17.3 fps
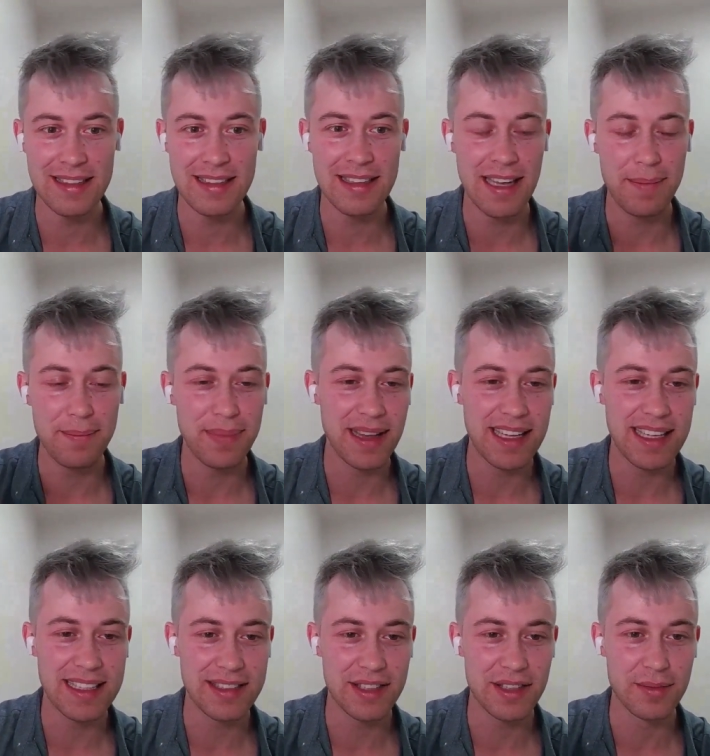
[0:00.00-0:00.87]

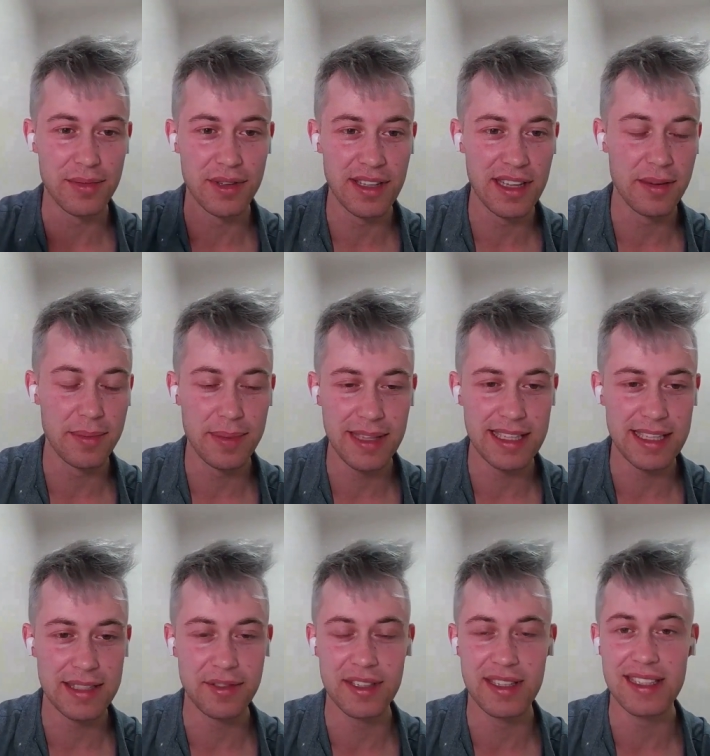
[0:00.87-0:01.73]
templates or
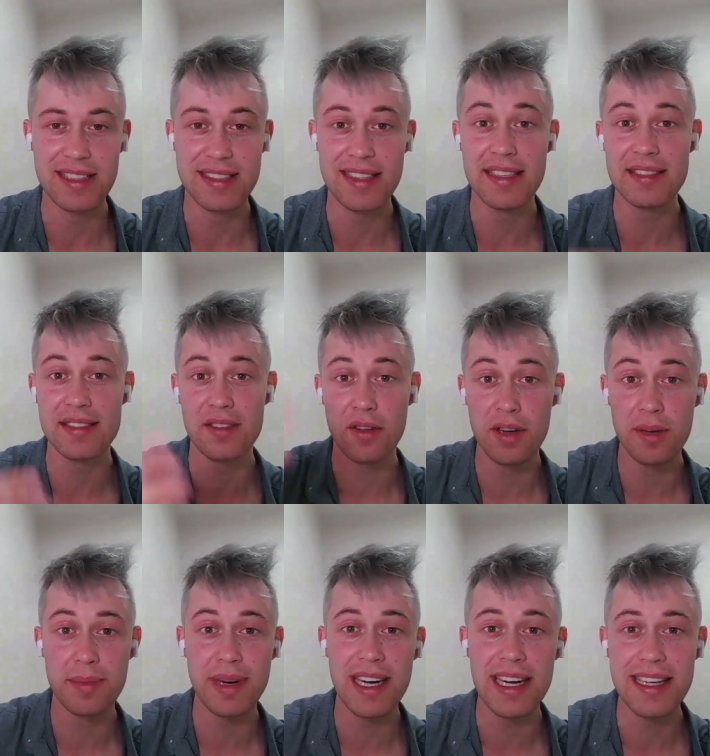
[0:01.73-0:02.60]
boilerplates for these things, or
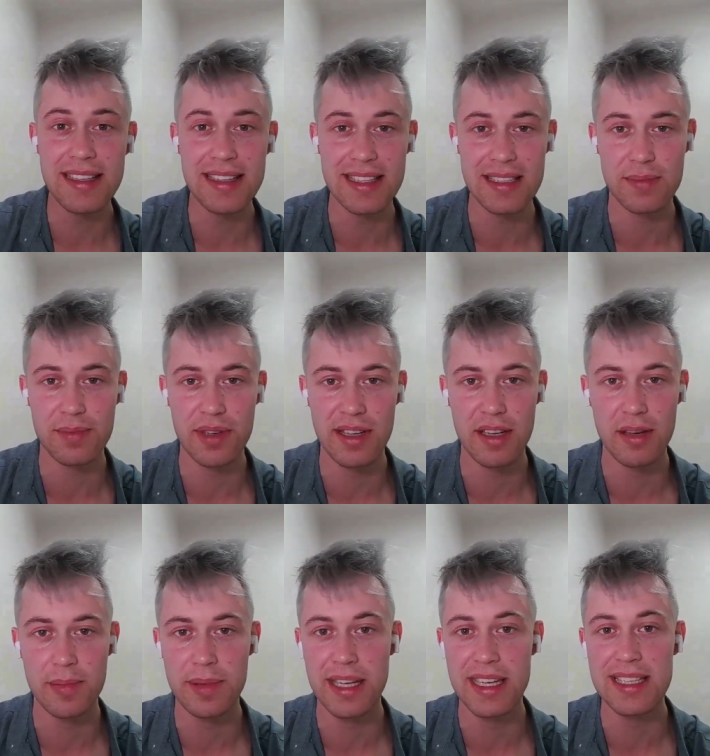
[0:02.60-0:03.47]
buying these
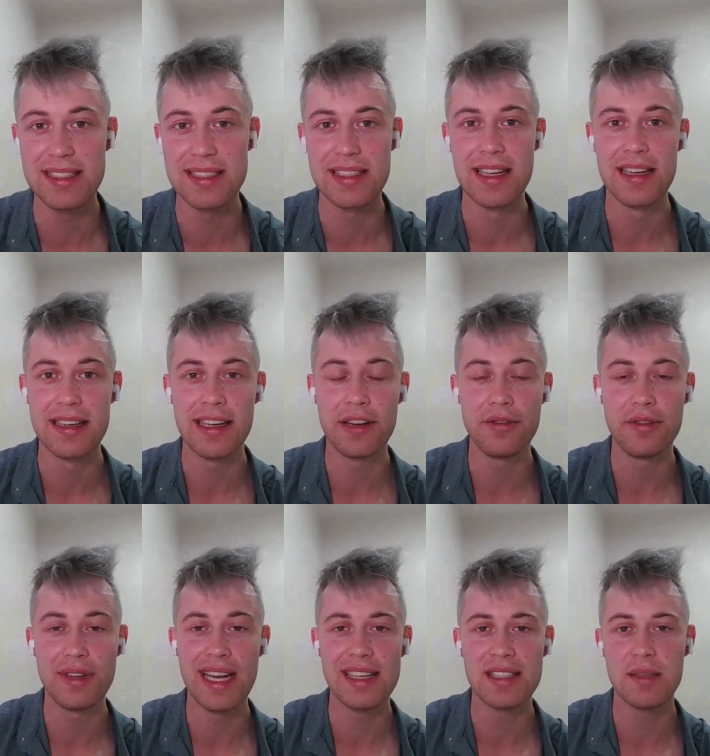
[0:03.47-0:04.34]
boilerplates. Now
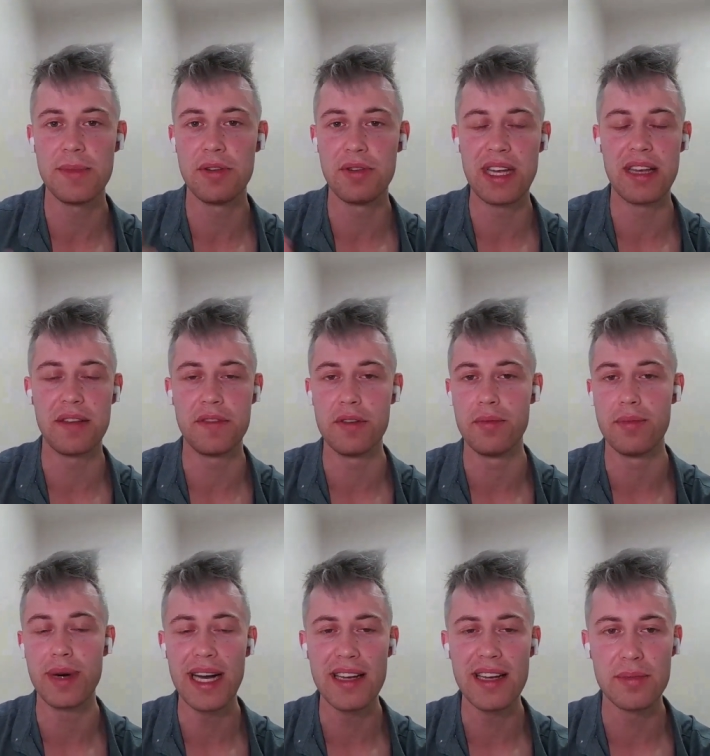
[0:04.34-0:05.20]
you'd ask me, okay, if you
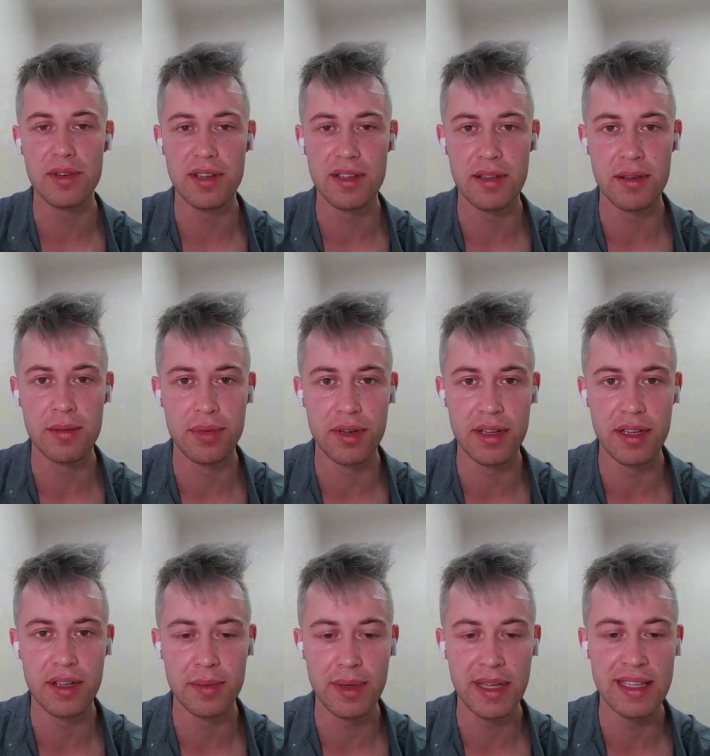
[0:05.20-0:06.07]
buy a
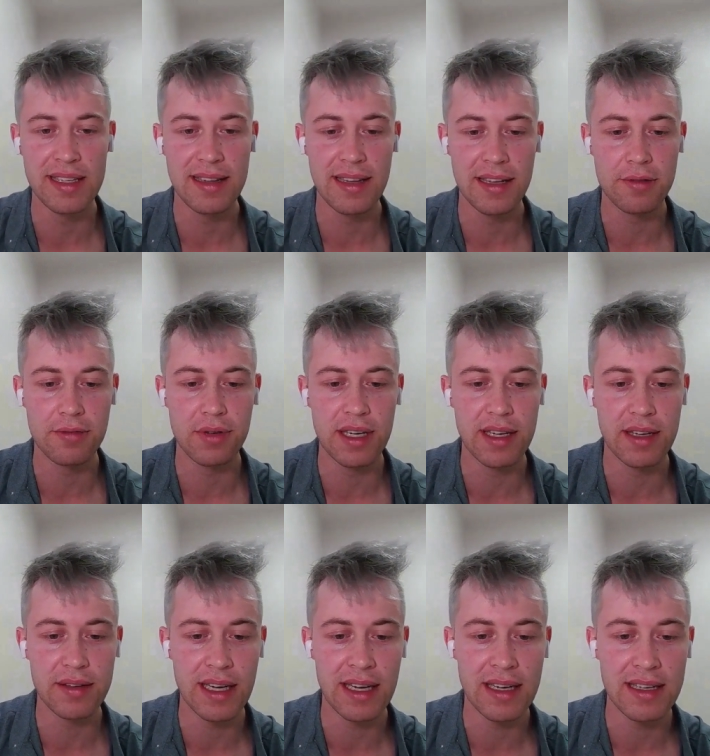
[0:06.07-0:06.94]
boilerplate like what
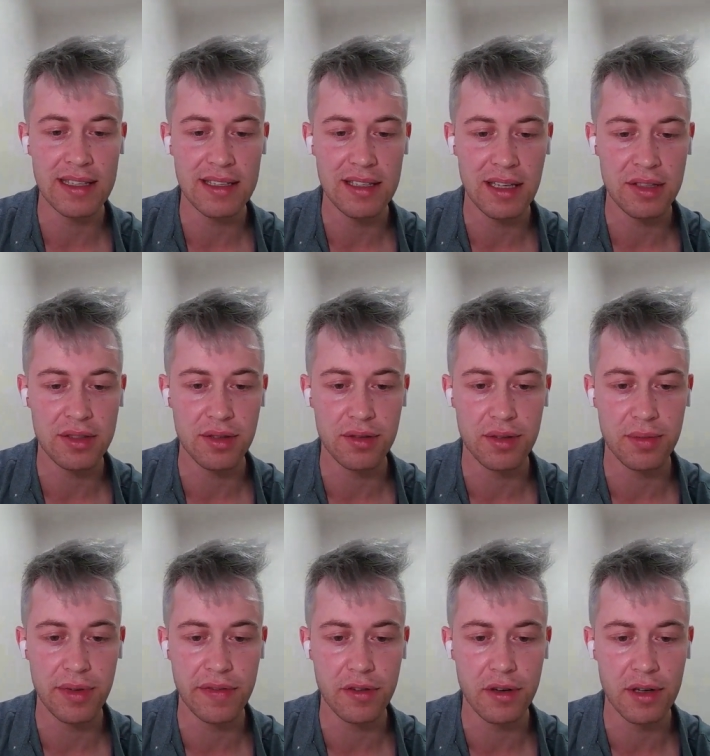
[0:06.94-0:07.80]
I showed you
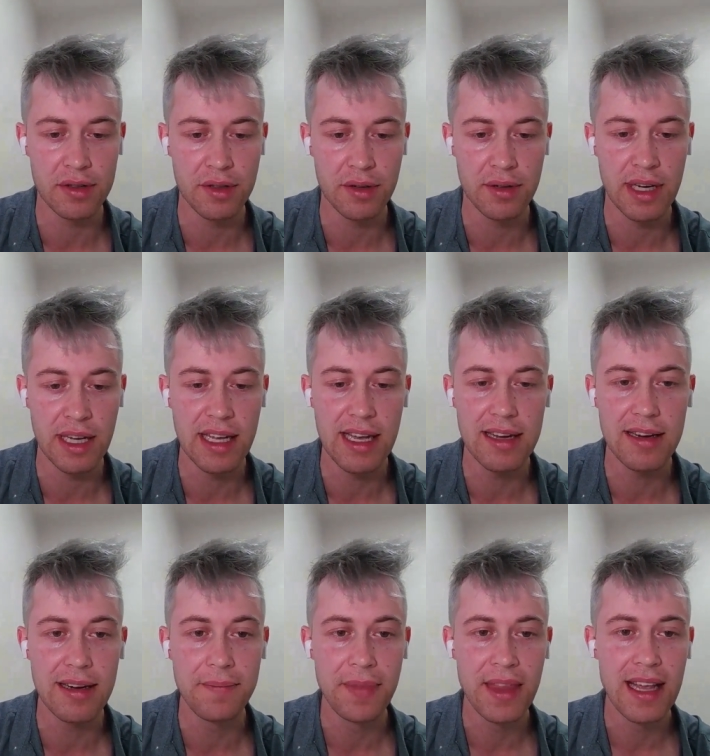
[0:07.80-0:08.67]
before, I'll show it
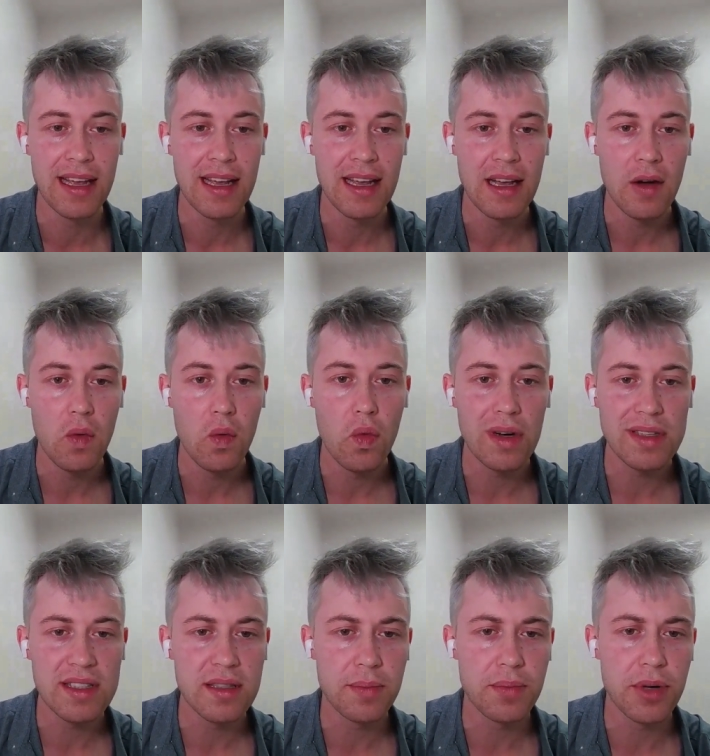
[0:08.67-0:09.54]
again.
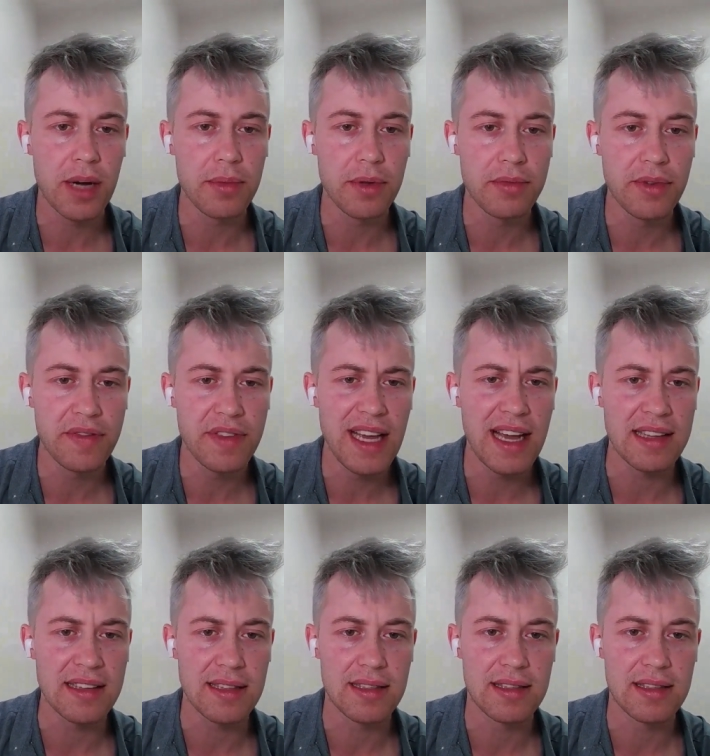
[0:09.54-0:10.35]
What's the problem with that?